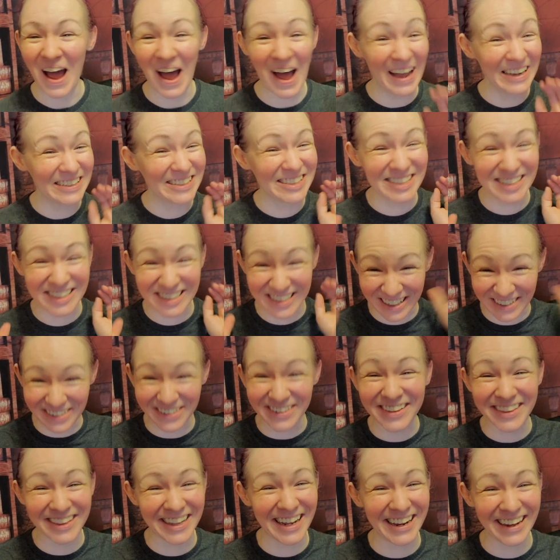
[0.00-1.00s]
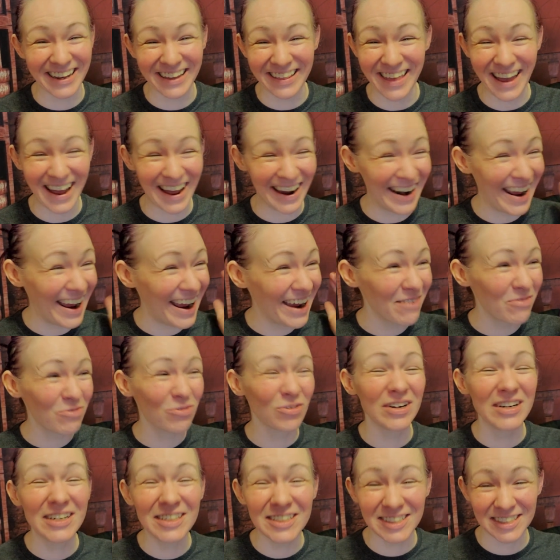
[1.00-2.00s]
I still think of that
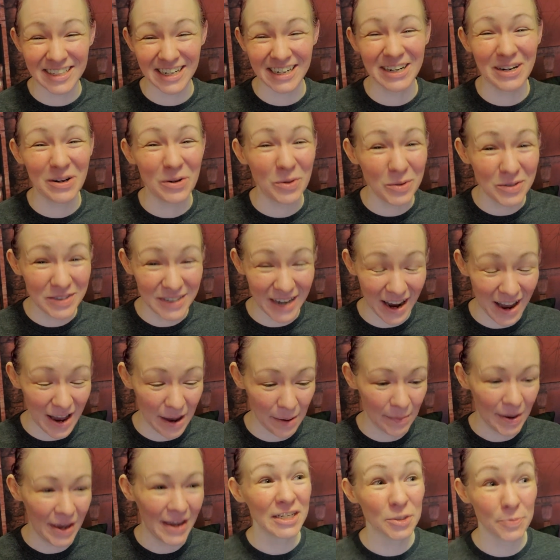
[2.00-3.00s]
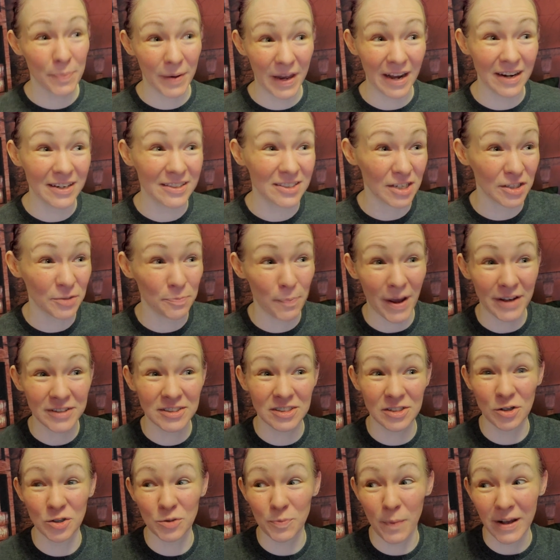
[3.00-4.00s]
every single time. Spaghetti sauce, box
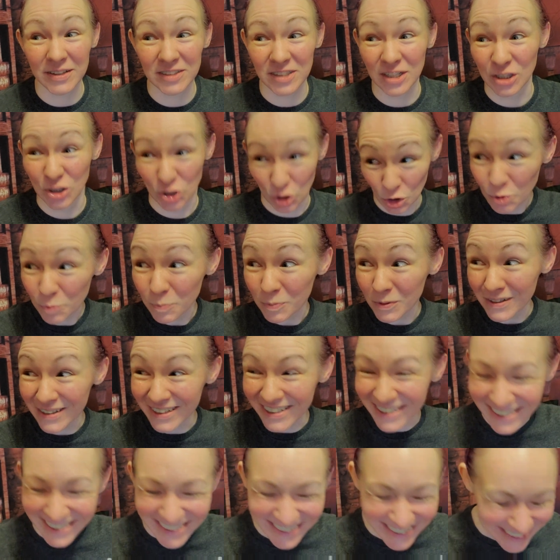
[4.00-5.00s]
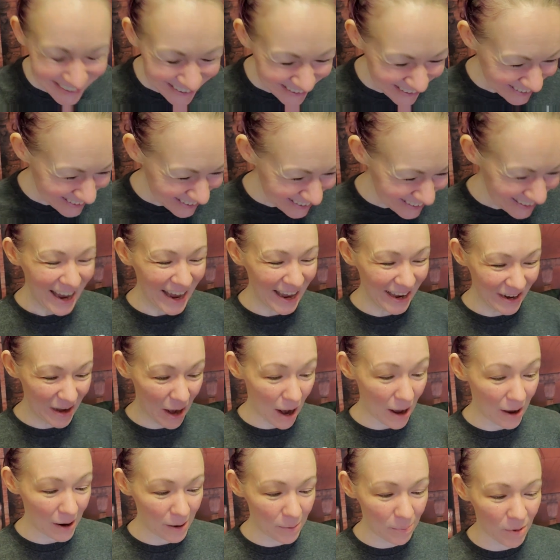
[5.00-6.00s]
dinners, pasta, and soup. And
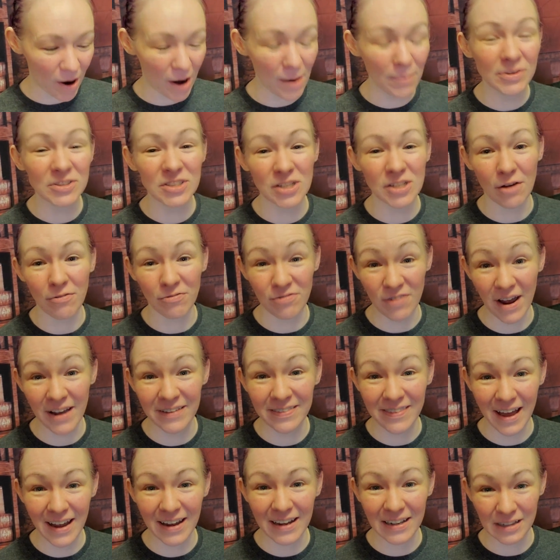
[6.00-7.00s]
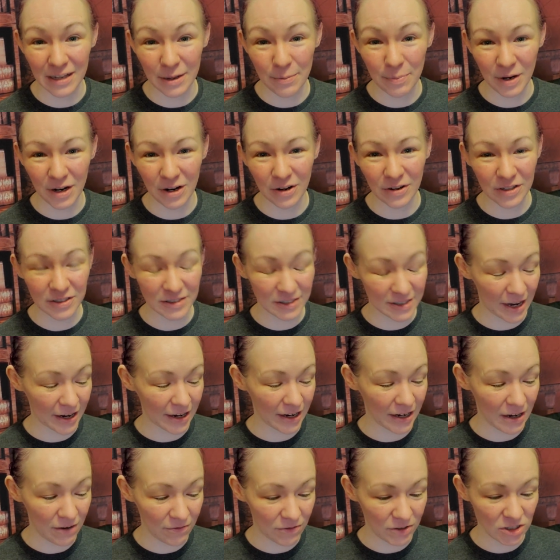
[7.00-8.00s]
I promise I'll find that clip here in a
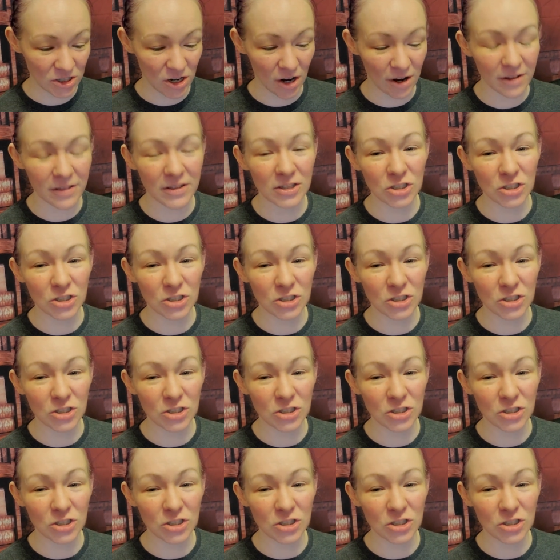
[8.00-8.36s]
second. If it's not on